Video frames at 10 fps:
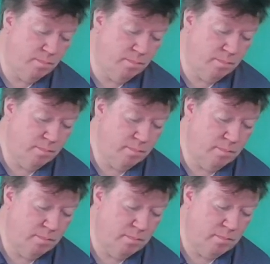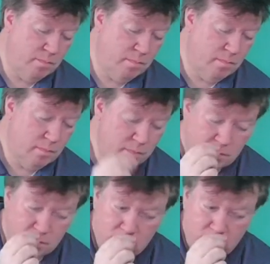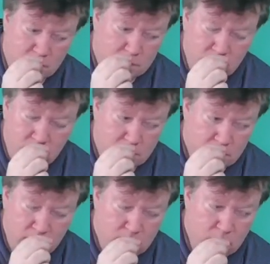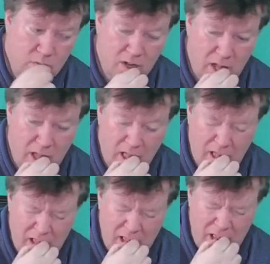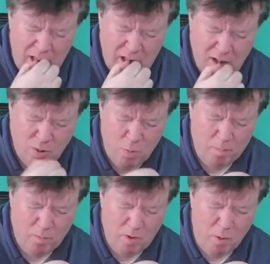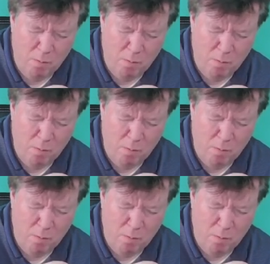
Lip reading: (silence)